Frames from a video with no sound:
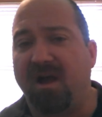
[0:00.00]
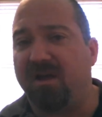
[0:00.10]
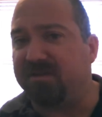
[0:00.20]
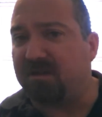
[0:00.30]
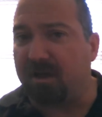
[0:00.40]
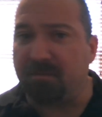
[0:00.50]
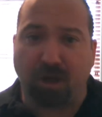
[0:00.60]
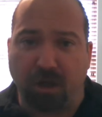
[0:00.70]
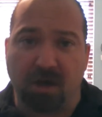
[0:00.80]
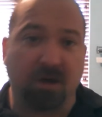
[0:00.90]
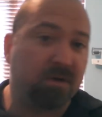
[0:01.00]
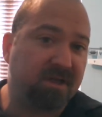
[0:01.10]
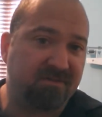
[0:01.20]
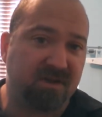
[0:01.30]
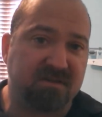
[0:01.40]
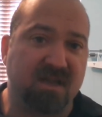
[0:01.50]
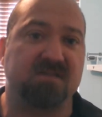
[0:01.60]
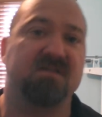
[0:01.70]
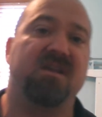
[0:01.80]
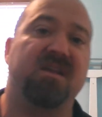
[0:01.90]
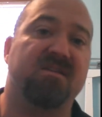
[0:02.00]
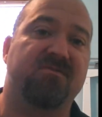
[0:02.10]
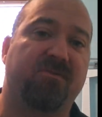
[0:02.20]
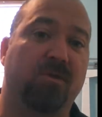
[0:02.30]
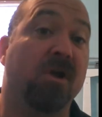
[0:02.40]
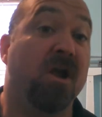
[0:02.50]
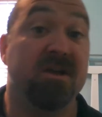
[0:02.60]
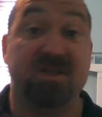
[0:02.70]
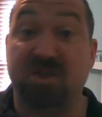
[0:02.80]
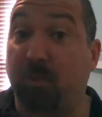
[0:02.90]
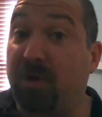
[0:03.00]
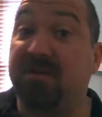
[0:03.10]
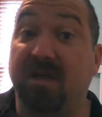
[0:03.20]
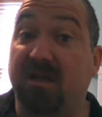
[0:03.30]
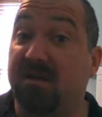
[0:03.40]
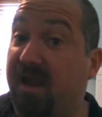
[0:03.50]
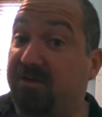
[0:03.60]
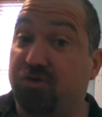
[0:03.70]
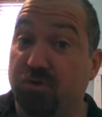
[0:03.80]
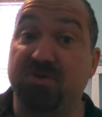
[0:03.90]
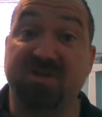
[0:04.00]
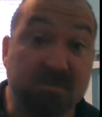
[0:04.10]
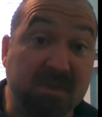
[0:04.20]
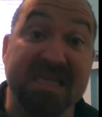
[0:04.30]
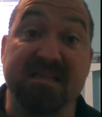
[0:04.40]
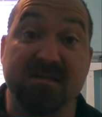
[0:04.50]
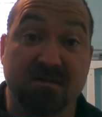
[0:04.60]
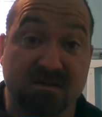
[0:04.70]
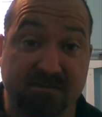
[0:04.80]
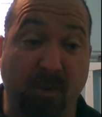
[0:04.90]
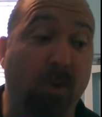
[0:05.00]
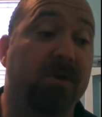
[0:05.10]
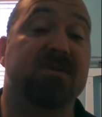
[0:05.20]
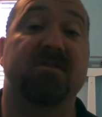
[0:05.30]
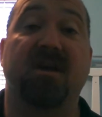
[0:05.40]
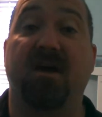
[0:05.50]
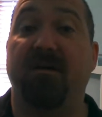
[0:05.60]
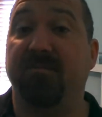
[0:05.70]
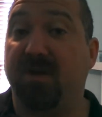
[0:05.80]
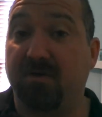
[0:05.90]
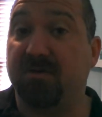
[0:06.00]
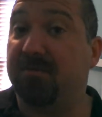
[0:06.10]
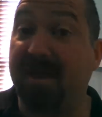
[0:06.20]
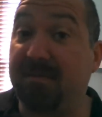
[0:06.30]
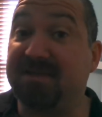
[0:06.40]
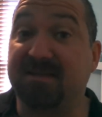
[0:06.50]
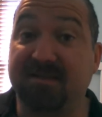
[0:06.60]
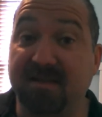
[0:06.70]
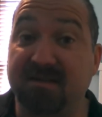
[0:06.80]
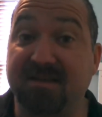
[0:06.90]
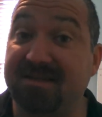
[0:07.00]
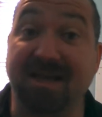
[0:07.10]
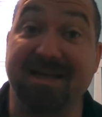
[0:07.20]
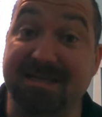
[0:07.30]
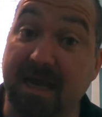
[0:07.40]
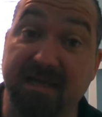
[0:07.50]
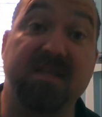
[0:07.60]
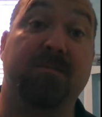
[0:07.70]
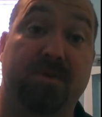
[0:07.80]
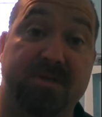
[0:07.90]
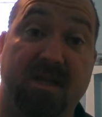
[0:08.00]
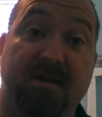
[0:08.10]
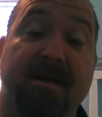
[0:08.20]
decline below a given intensity, and for sprinting and true speed sports, maybe as intensities as high as 90%.